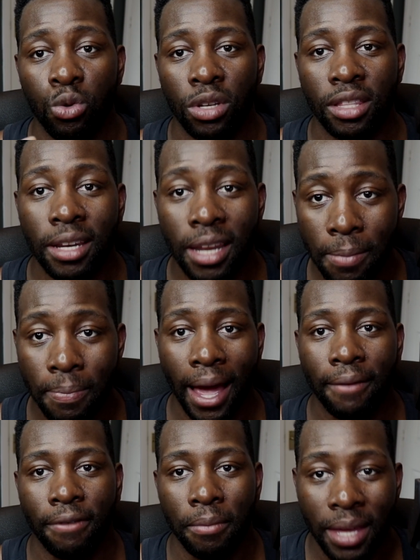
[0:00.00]
using the
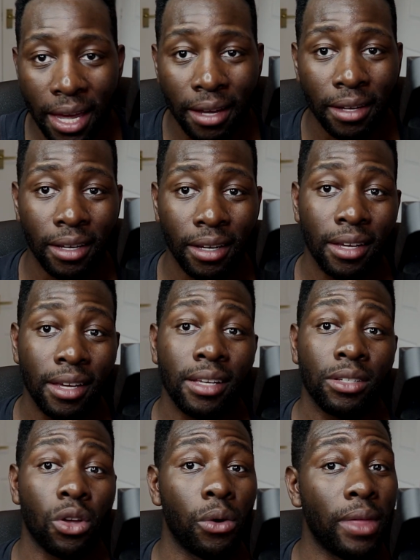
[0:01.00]
D-pad from here.
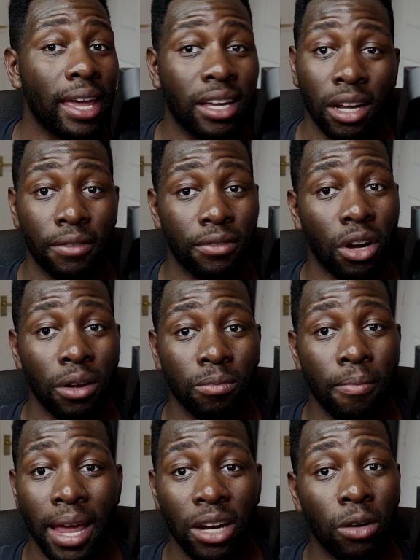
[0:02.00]
So they could
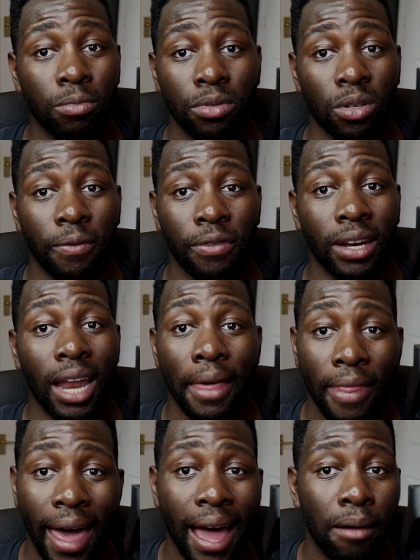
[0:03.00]
have made up something
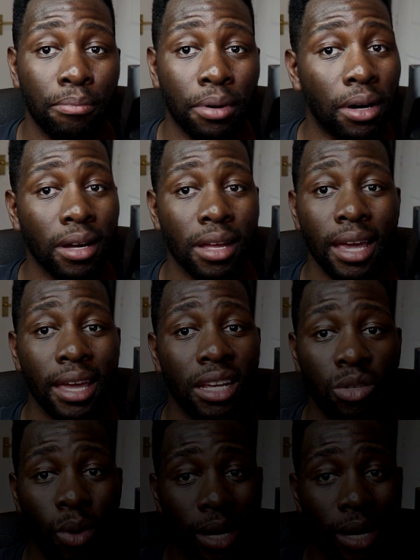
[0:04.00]
like that, but it is